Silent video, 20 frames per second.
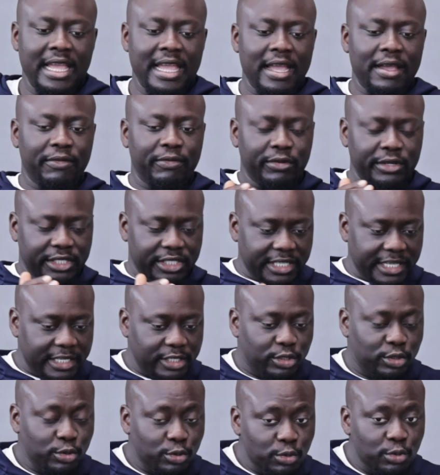
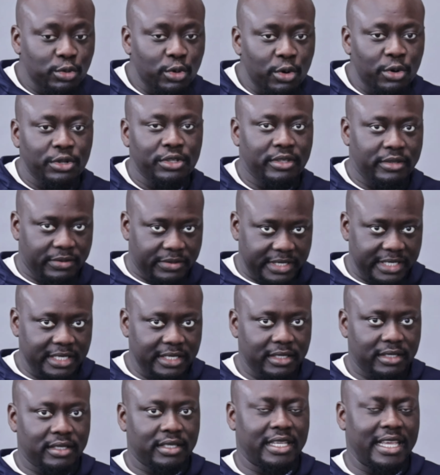FHA
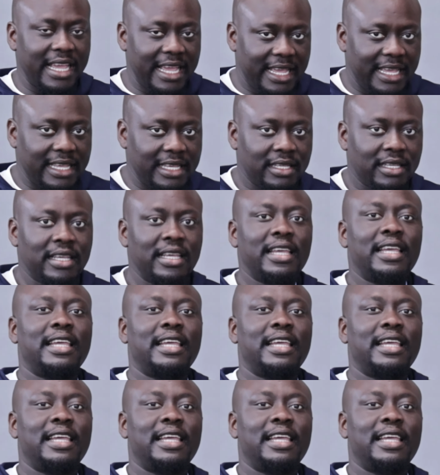203K